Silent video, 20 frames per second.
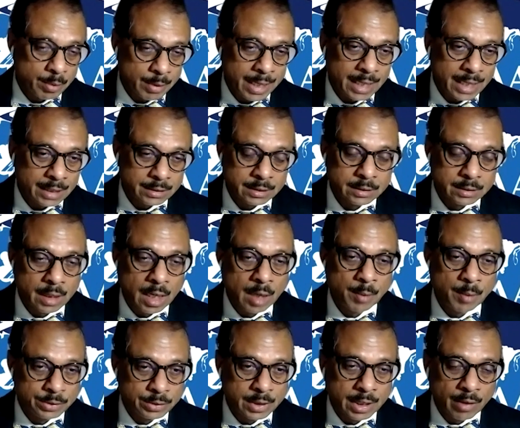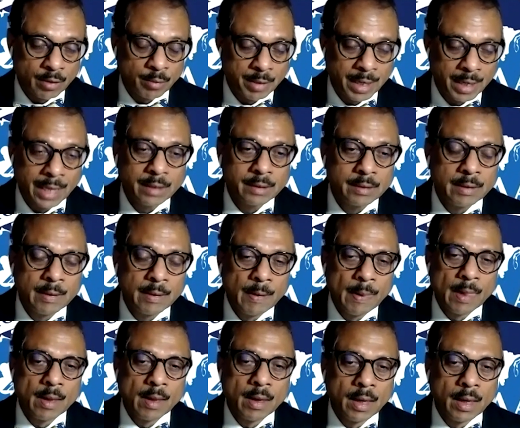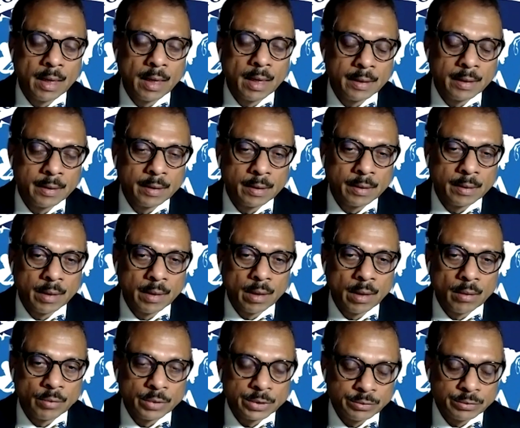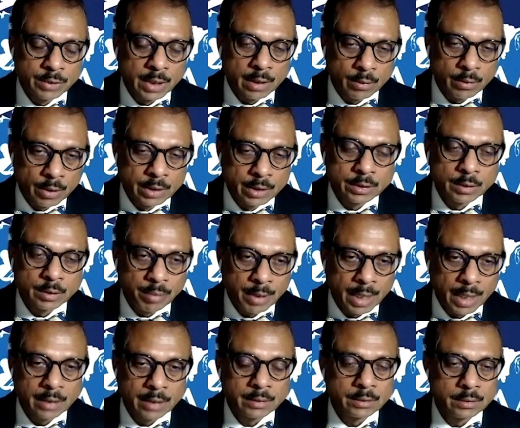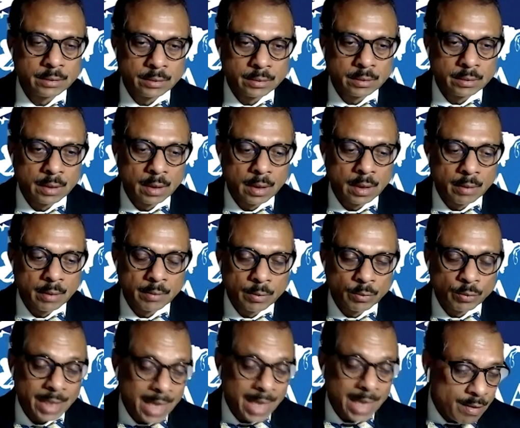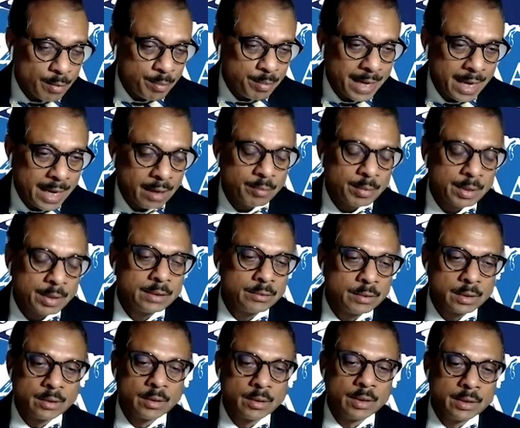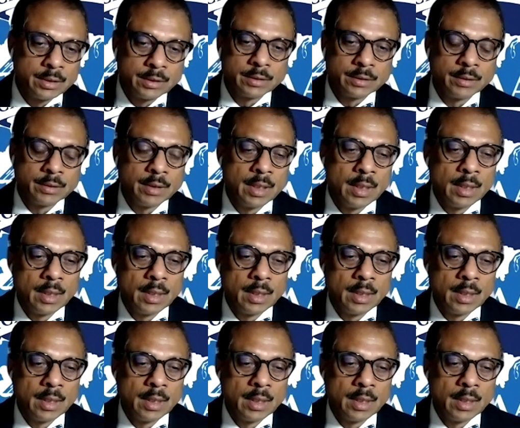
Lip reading: are asking API should have a pack, and which we are going to plan to, we have a pack, but we are going to